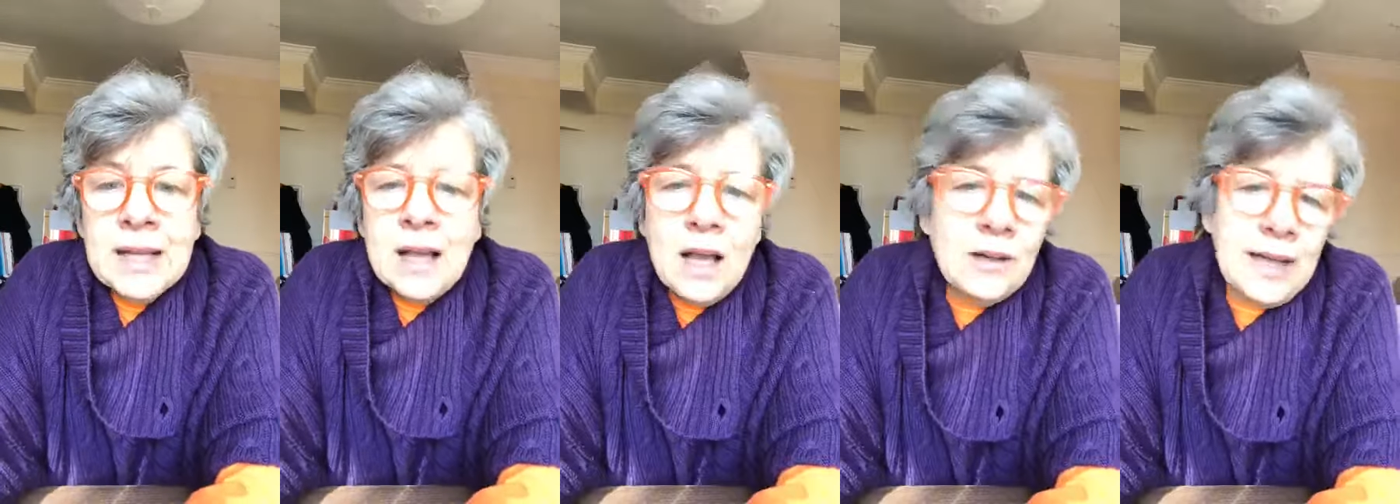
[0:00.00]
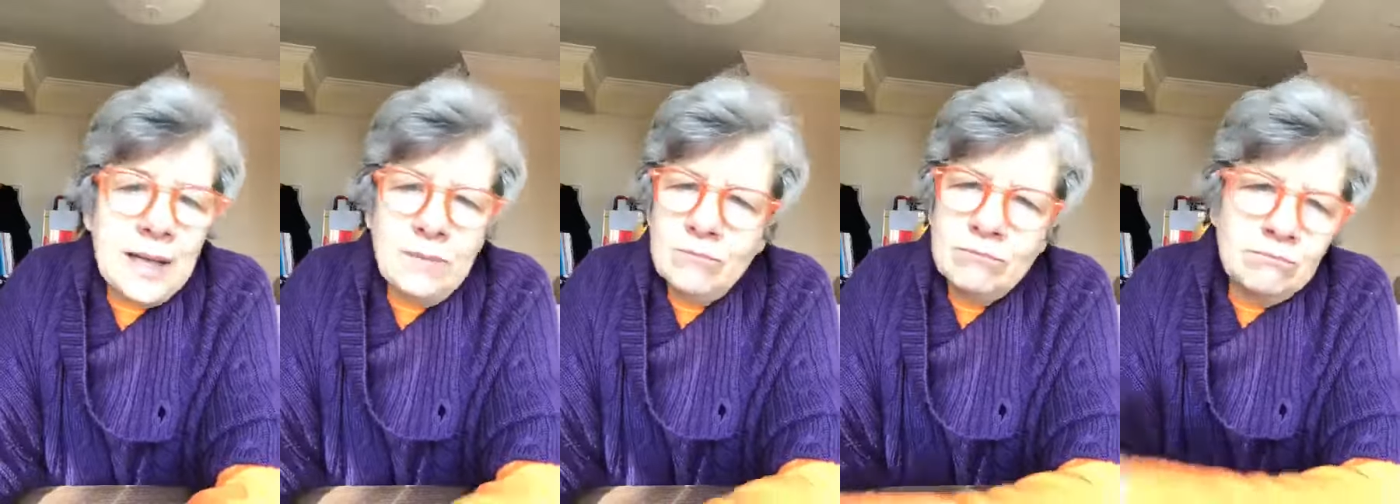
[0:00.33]

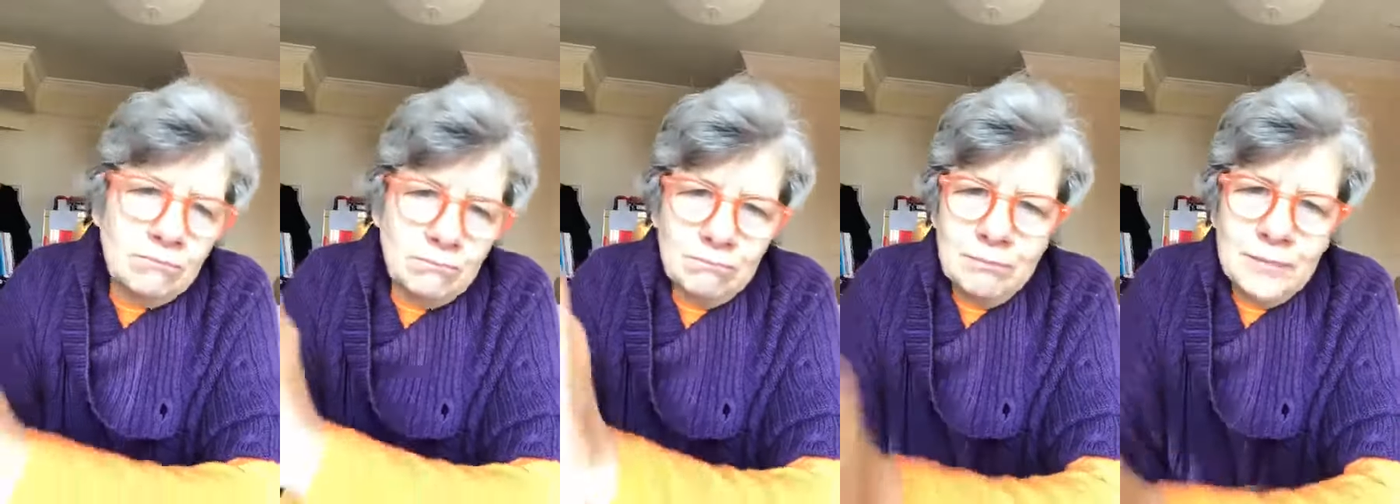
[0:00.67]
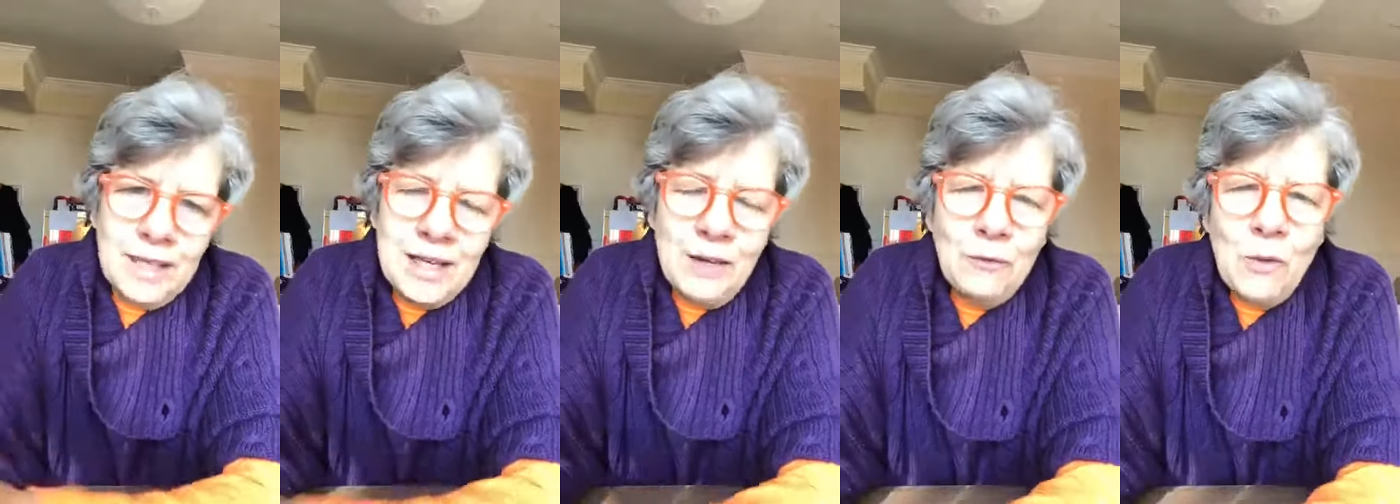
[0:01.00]
Okay,
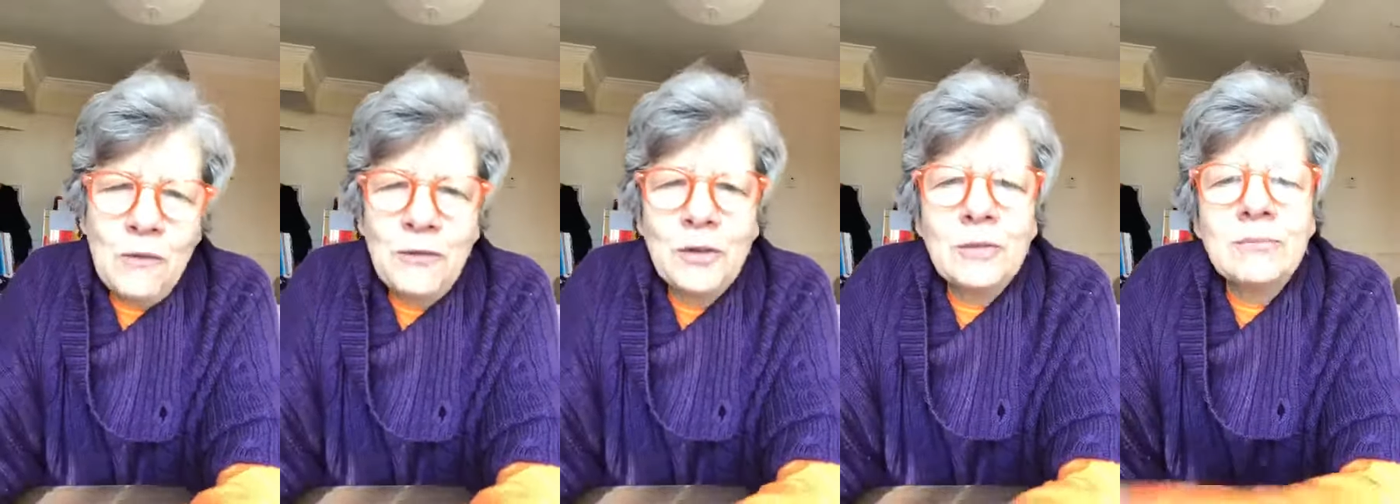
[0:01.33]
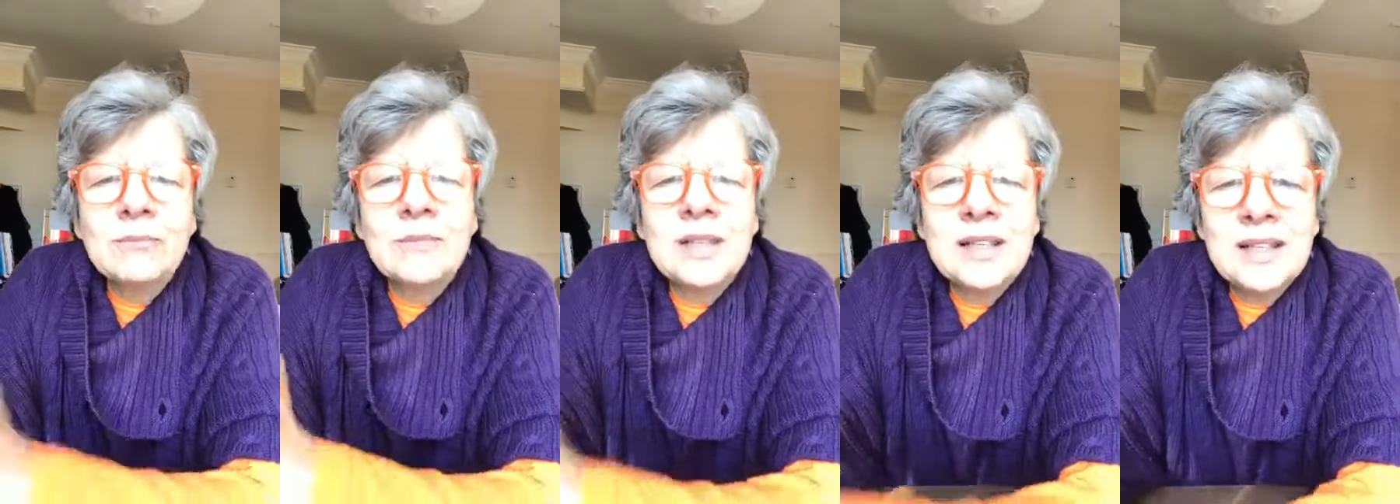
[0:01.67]
enough waffle.
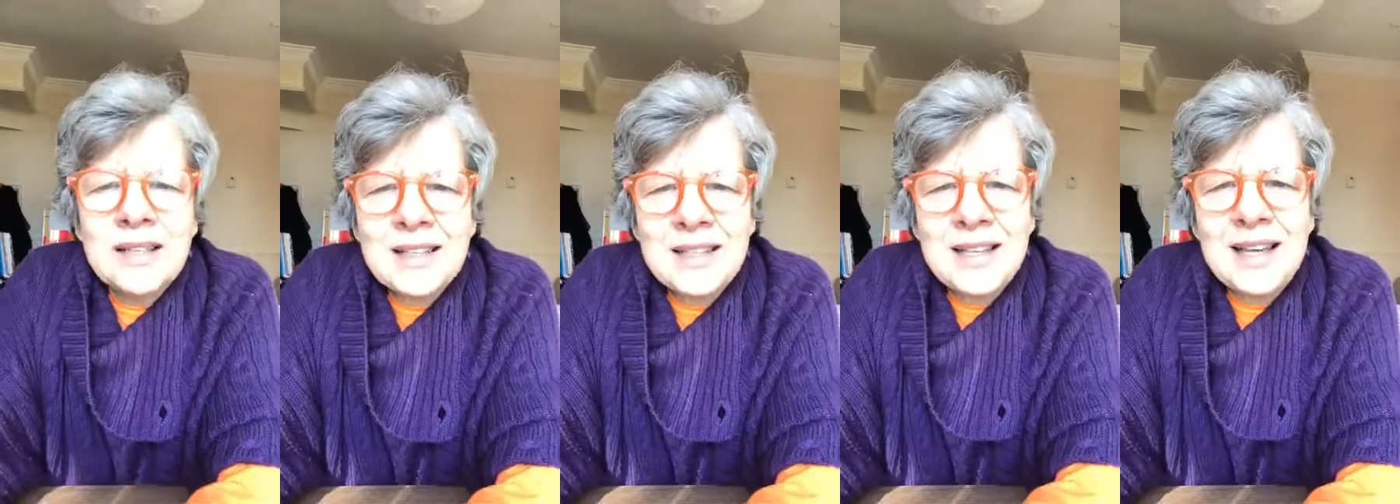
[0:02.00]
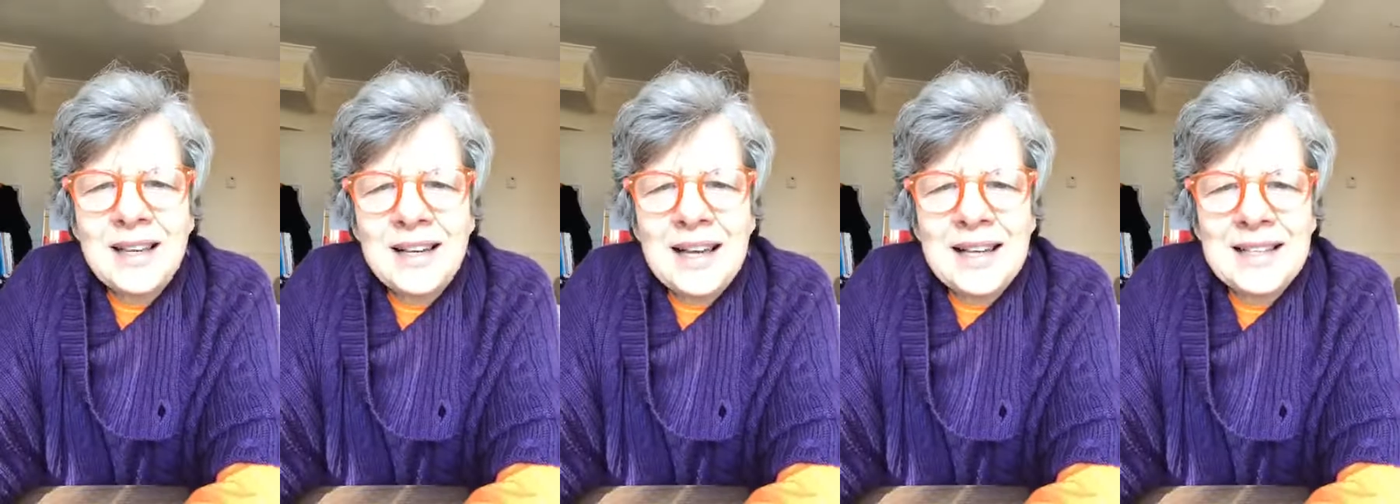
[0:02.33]
See you
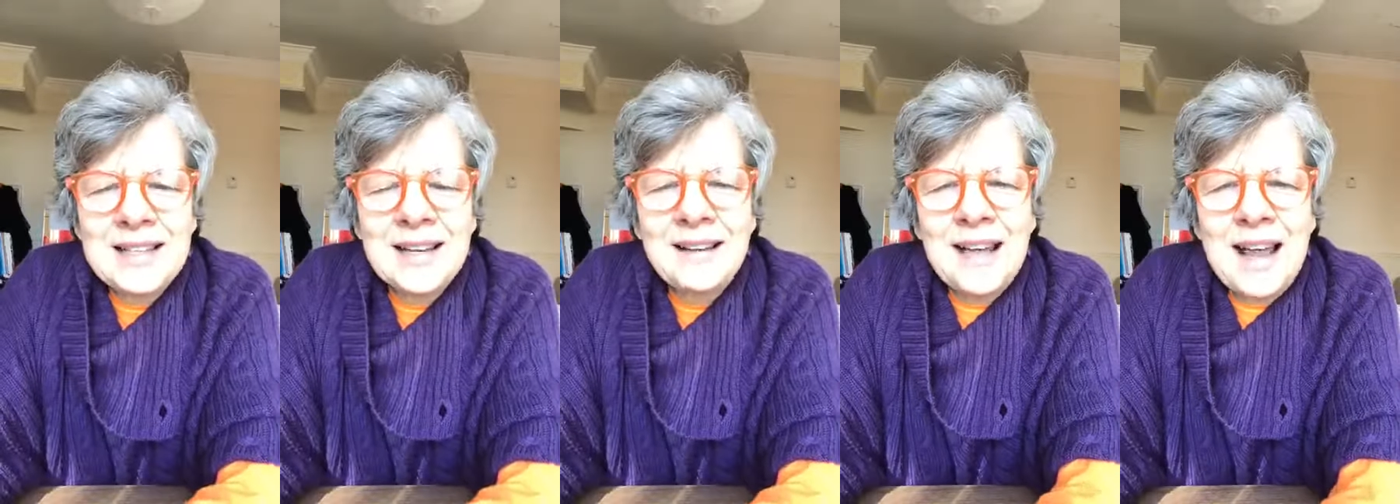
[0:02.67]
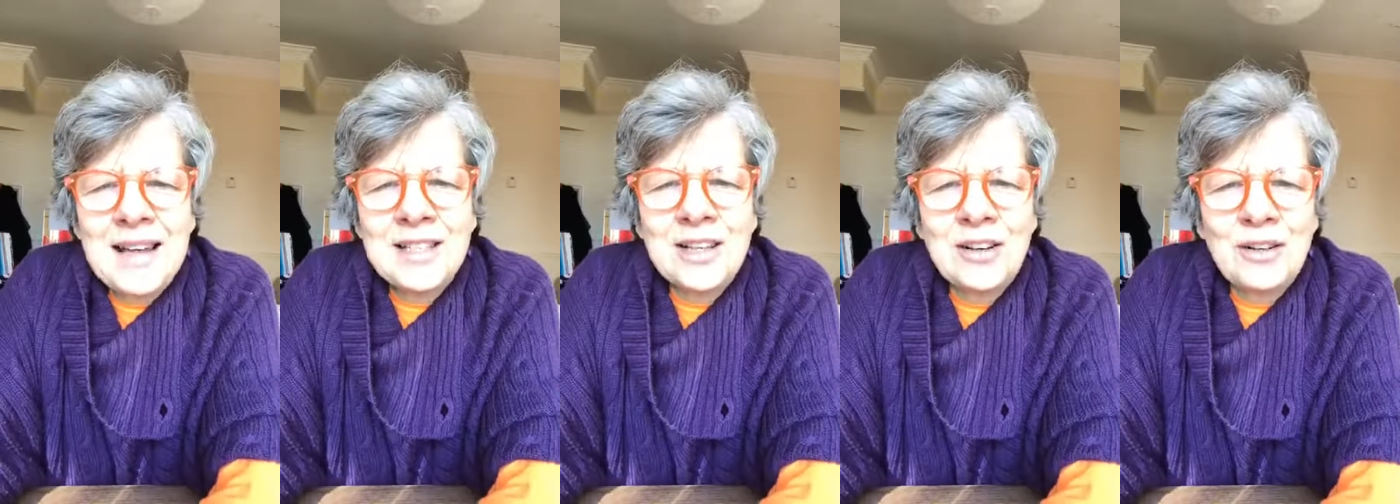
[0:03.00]
later.
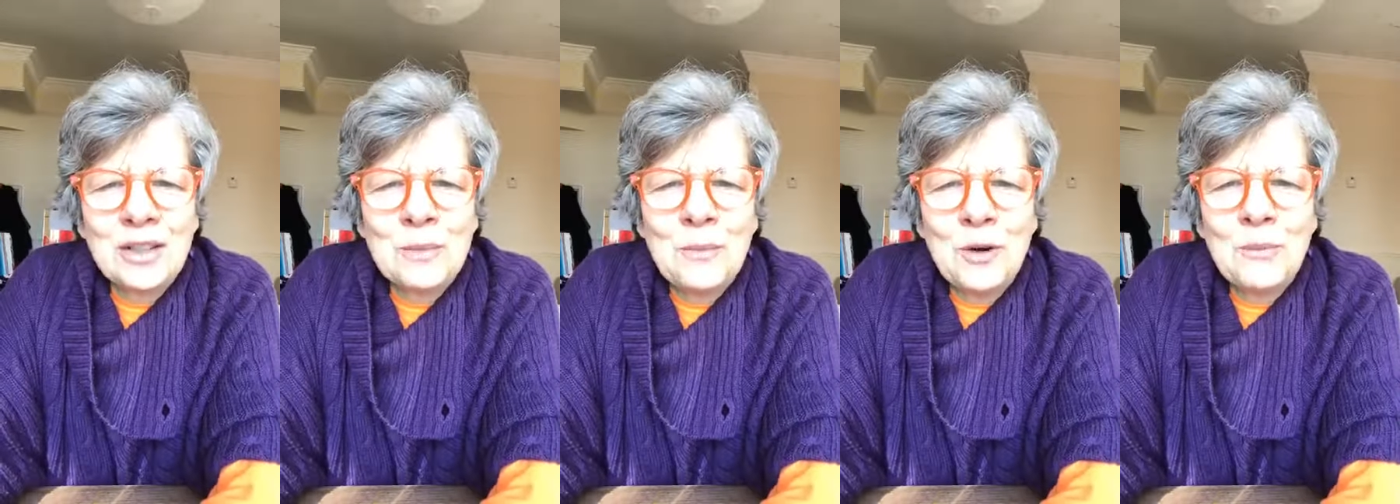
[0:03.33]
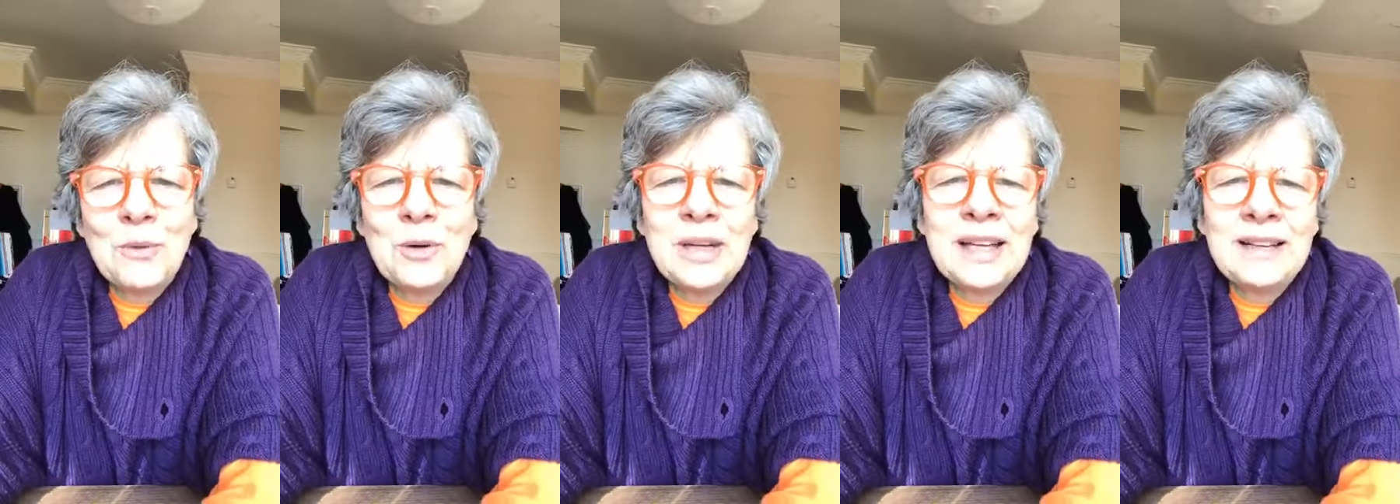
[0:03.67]
8 o'clock tomorrow
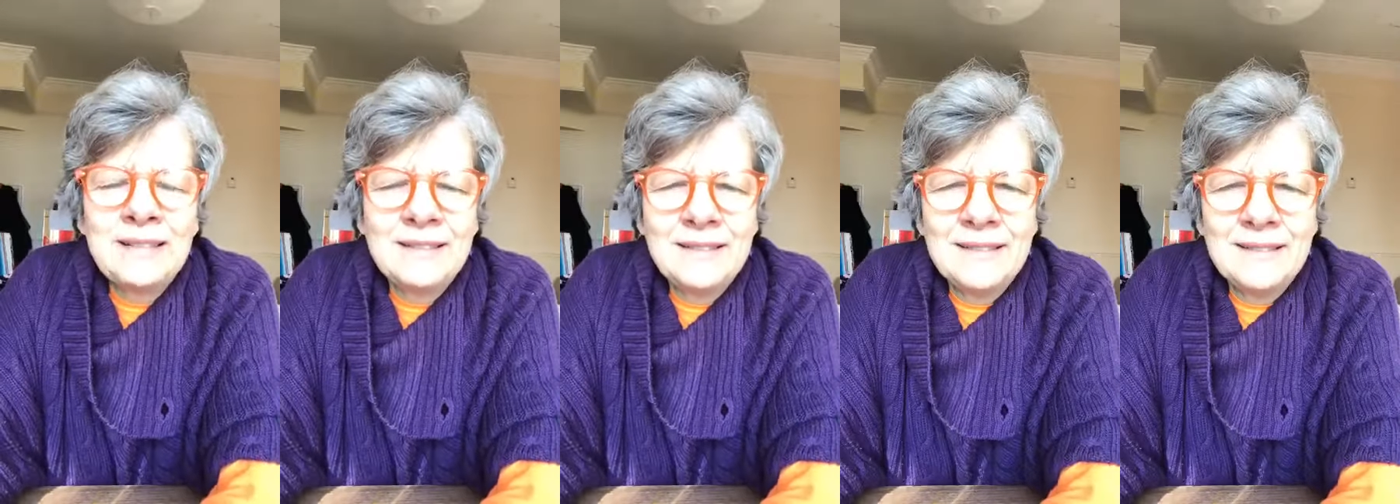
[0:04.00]
morning.